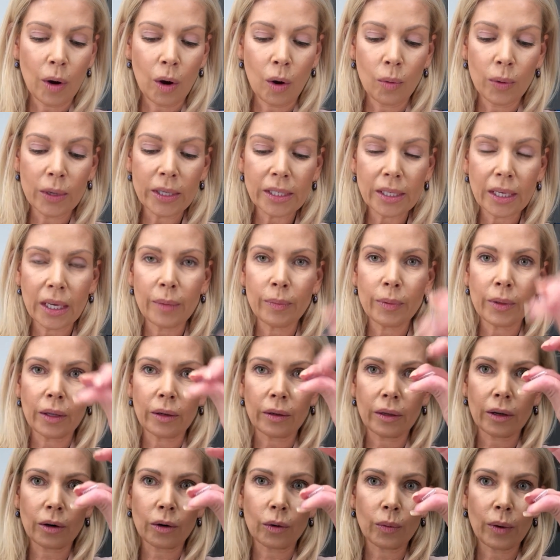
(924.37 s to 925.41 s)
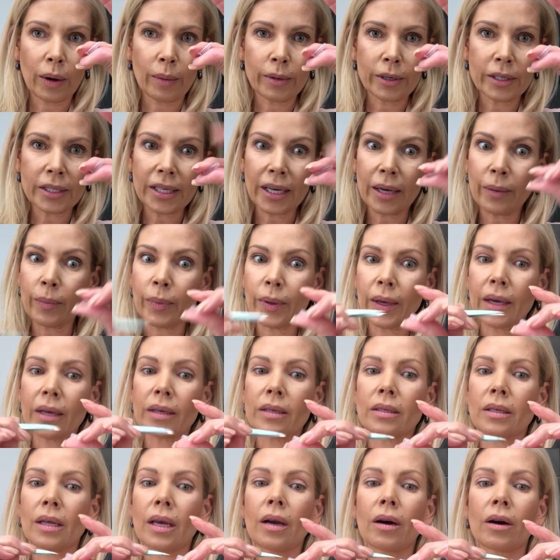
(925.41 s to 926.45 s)
Always keep the little rubber tip
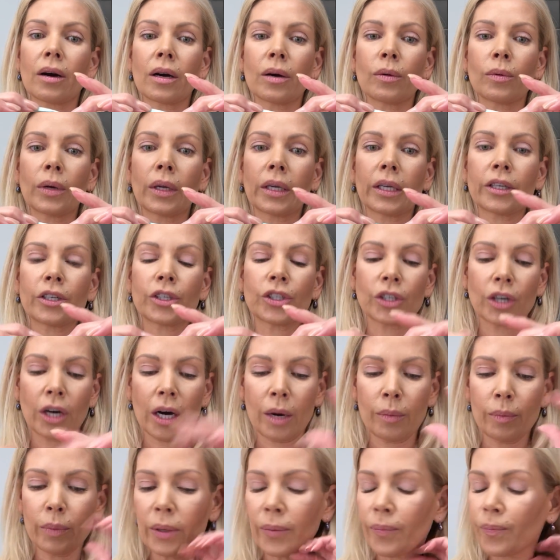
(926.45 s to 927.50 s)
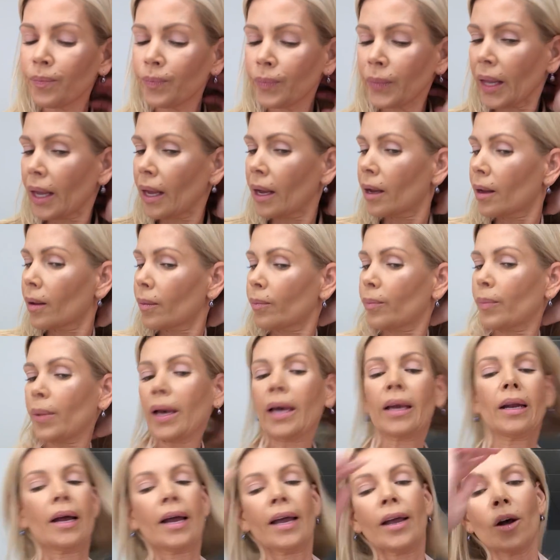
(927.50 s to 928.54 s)
because they are really sharp.
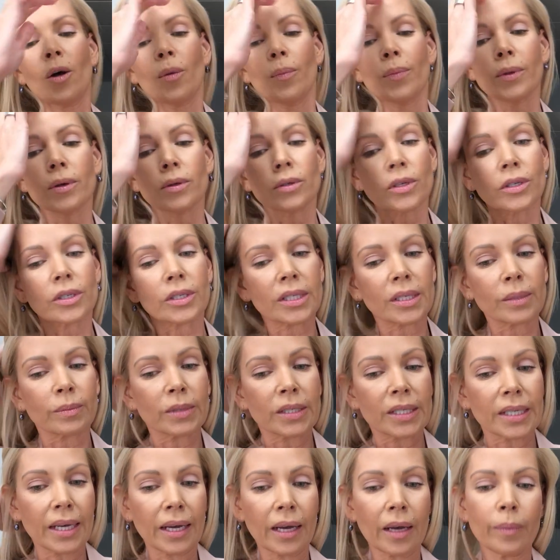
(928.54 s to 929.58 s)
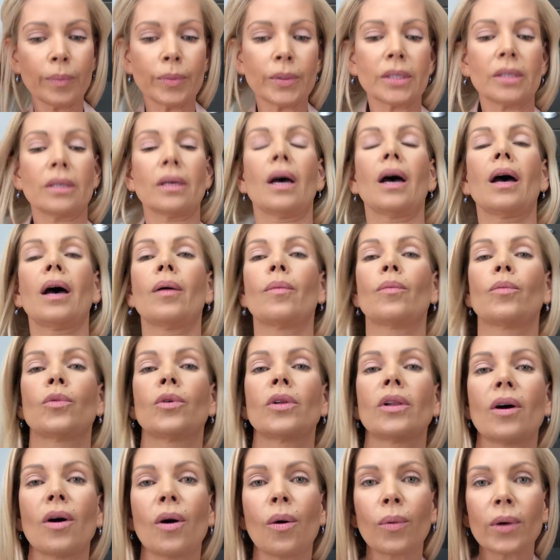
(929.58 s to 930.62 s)
But I hope those are some tips.
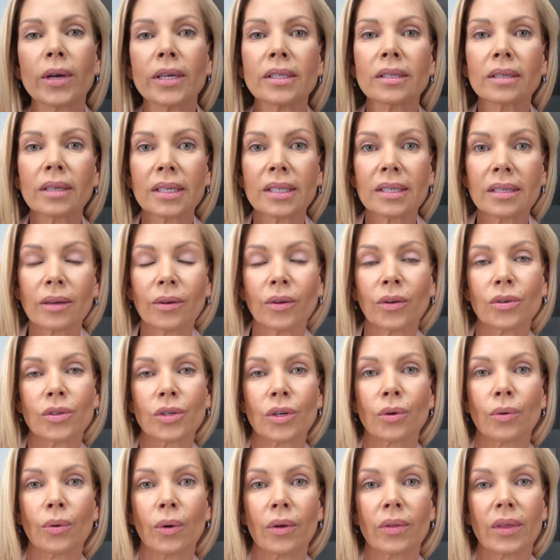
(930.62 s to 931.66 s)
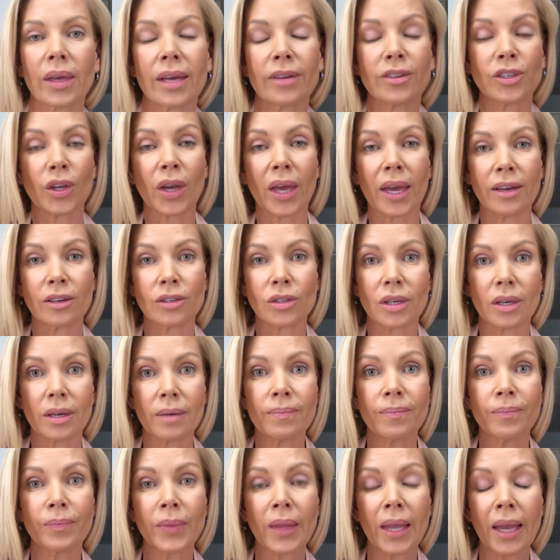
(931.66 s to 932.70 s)
We'll always continue to grow the
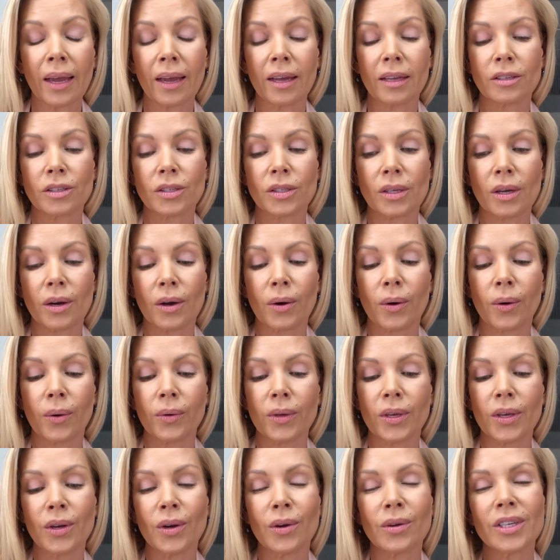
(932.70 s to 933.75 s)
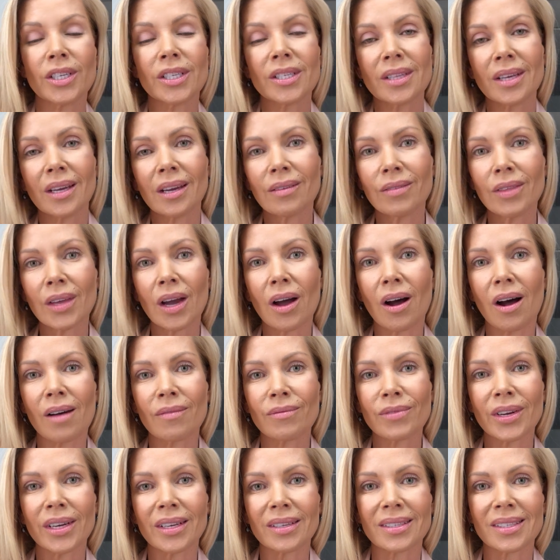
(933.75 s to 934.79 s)
education. And so, you know, just think of the
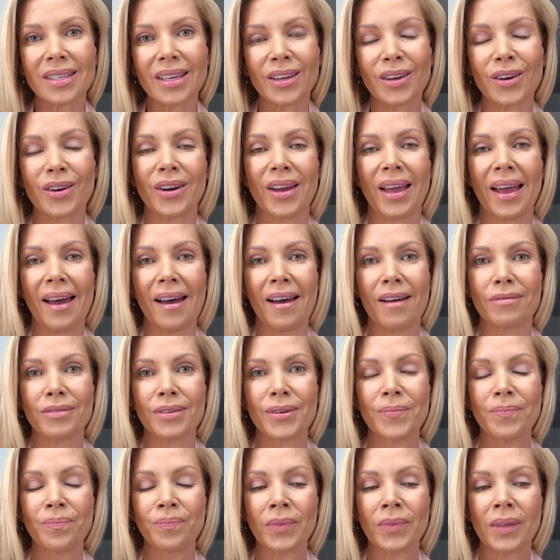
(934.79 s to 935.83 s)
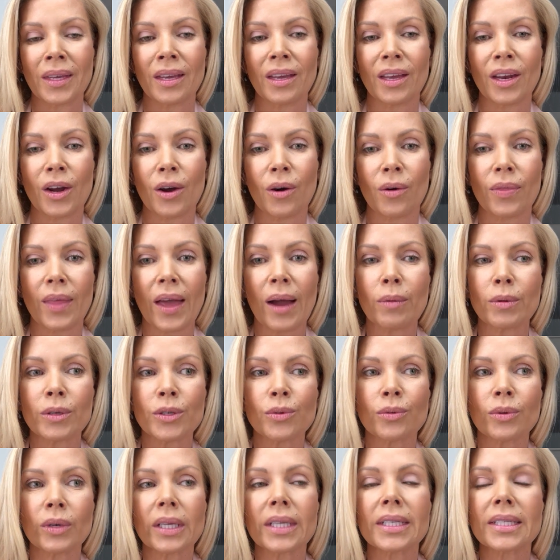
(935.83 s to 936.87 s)
confidence that you're gonna have. You know, that
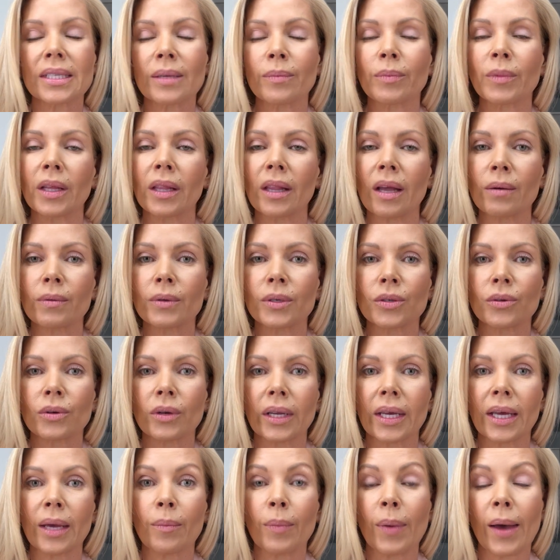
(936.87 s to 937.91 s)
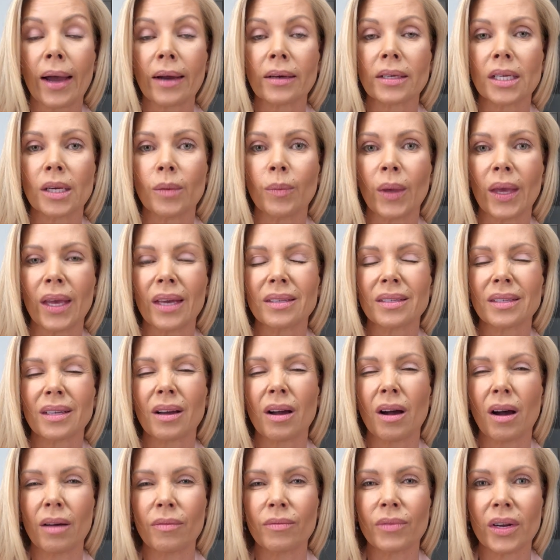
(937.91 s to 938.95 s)
was really something that was really impacting me, is the
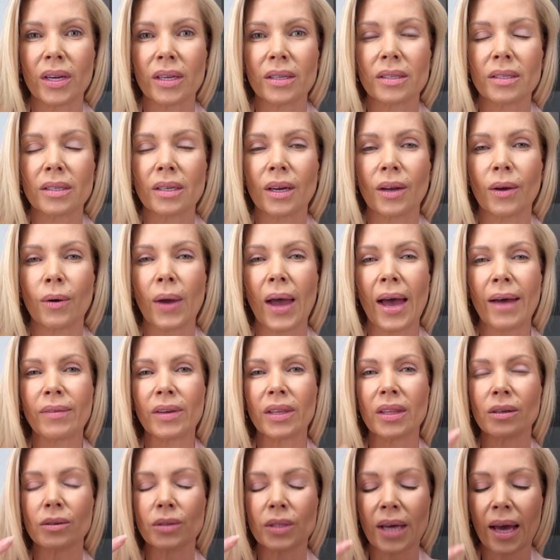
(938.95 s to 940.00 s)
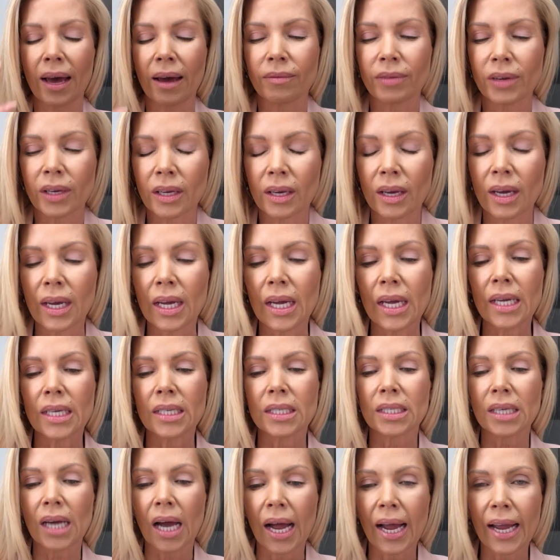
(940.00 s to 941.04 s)
confidence, you know, having those heavy,
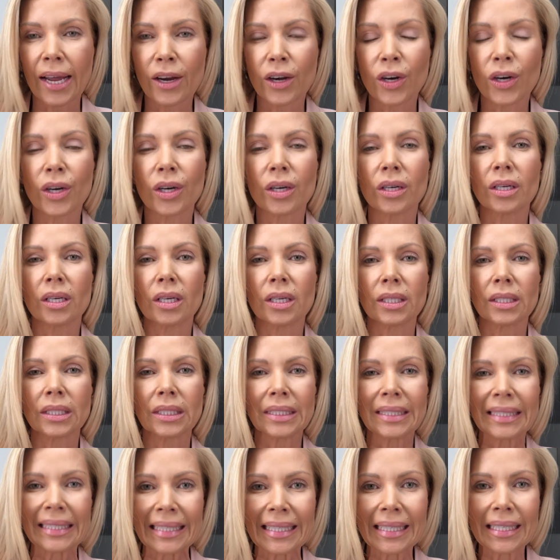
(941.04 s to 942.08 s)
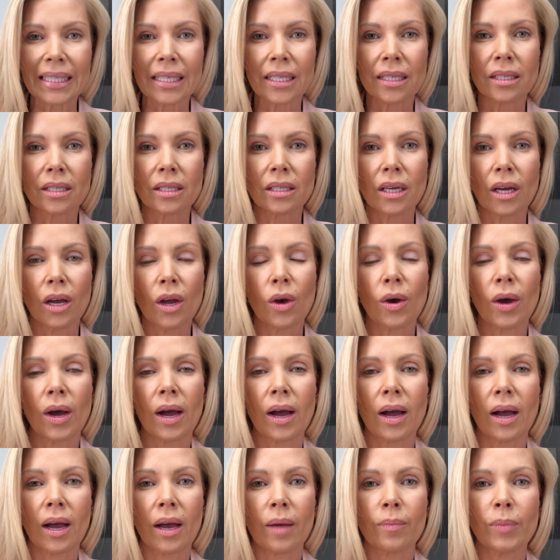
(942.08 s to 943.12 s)
tired lids.
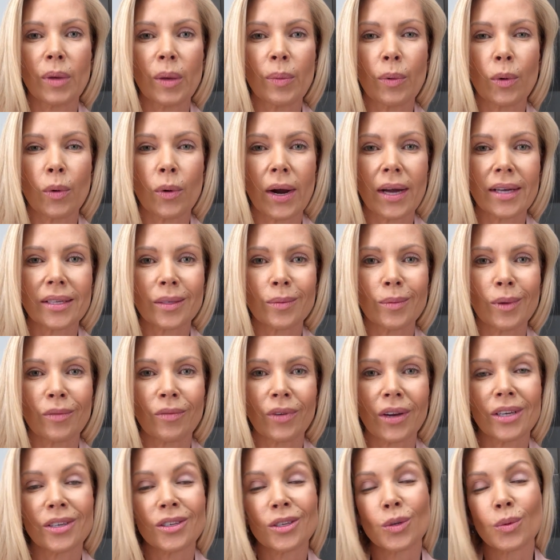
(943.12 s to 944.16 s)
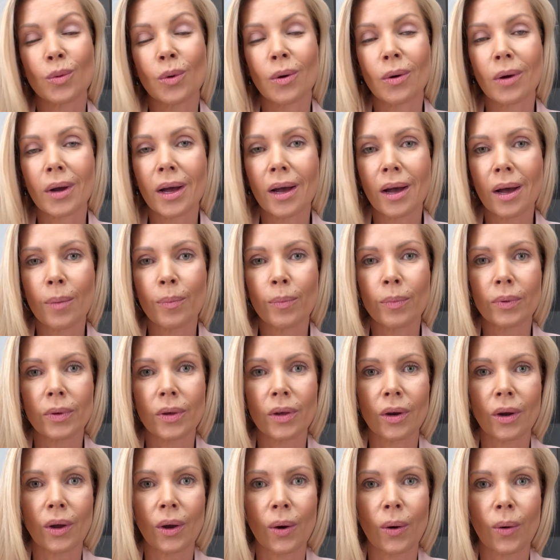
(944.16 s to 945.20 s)
People were asking me if I just woke up,
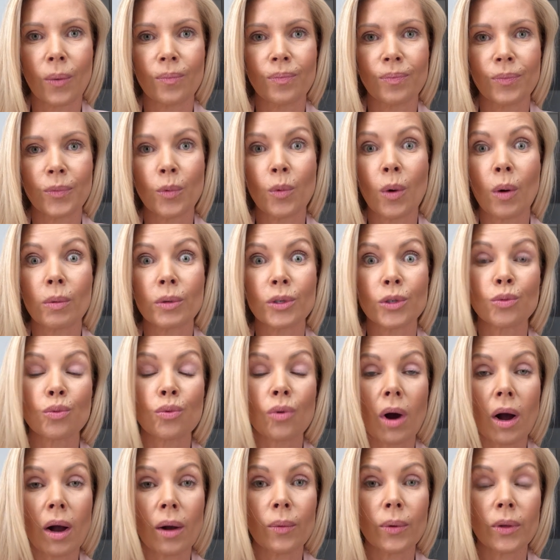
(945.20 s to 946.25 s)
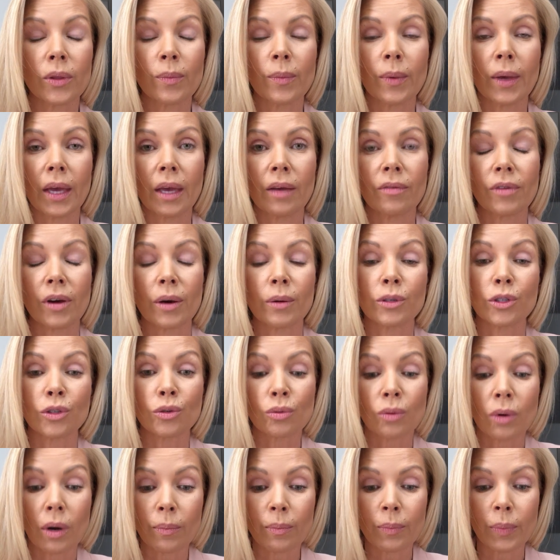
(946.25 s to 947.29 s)
you know, what was wrong with me, if I was
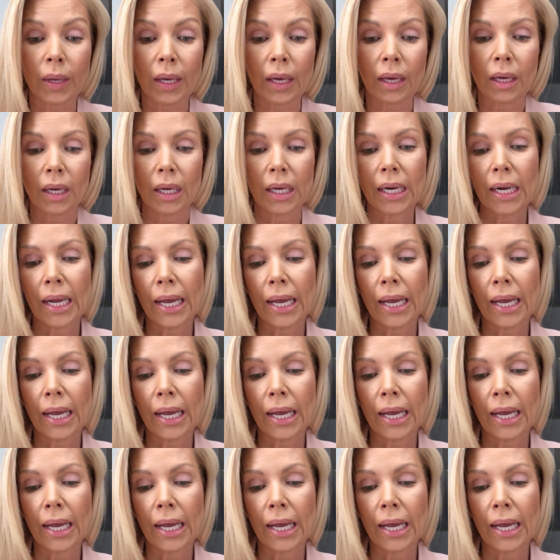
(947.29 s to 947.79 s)
grumpy.